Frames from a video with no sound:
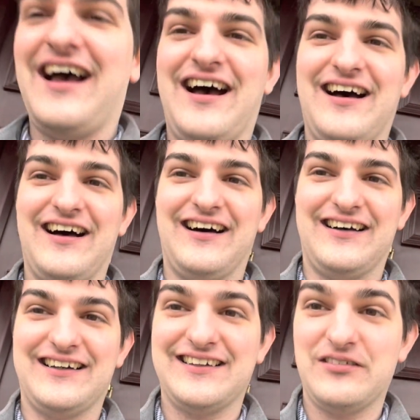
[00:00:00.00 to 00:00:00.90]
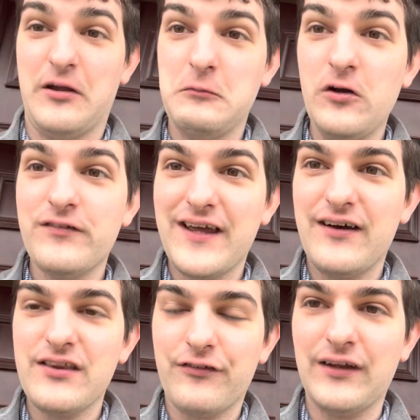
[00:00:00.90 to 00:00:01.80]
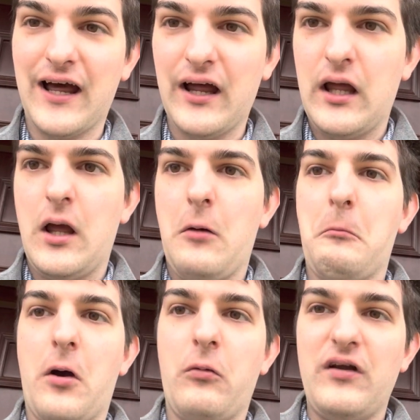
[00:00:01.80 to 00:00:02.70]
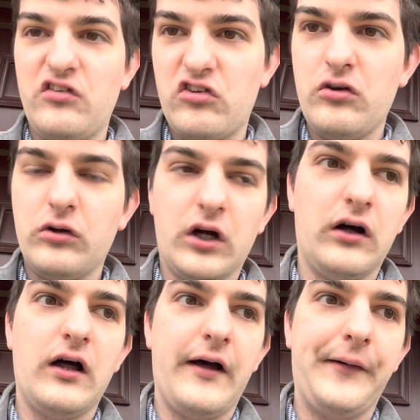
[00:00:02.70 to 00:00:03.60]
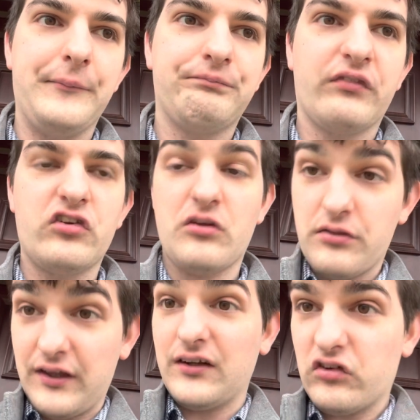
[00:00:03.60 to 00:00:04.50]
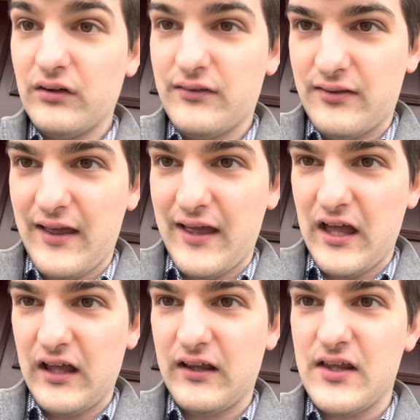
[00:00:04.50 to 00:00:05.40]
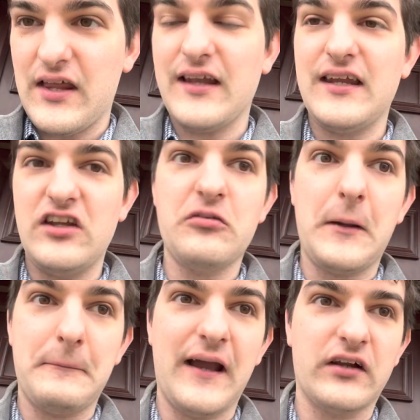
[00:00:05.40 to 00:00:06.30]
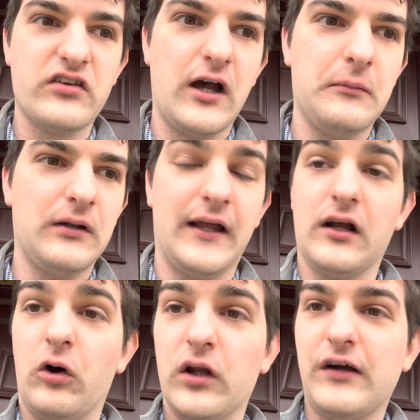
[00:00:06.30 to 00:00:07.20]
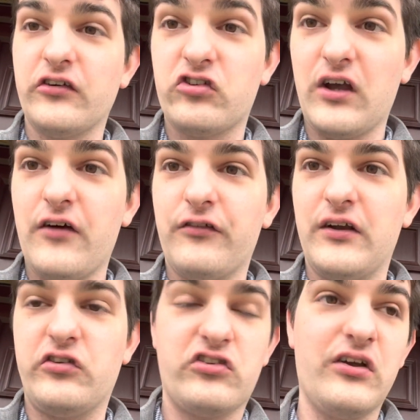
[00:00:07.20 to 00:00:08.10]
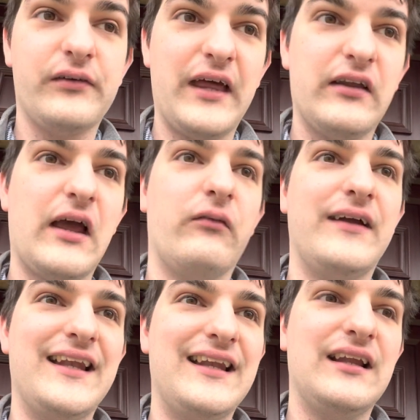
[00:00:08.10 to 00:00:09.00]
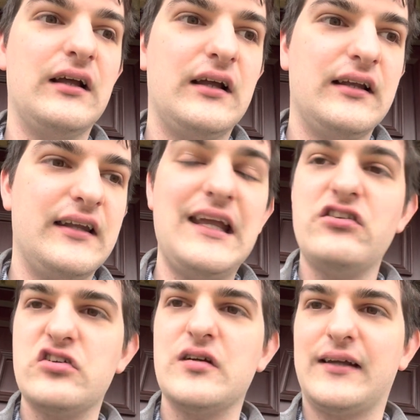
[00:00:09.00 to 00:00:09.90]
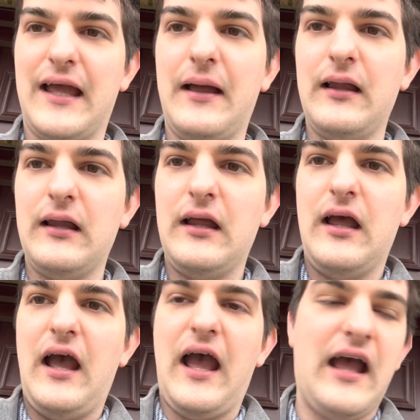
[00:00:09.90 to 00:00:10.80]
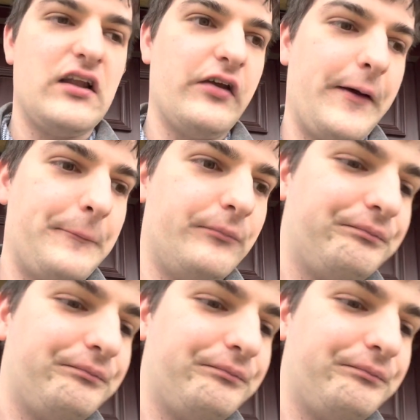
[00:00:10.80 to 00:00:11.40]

oh, we moved out of the flat, but we still got um, some things there that need to be picked up. Like all of our stuff is still there that we need to get. And um,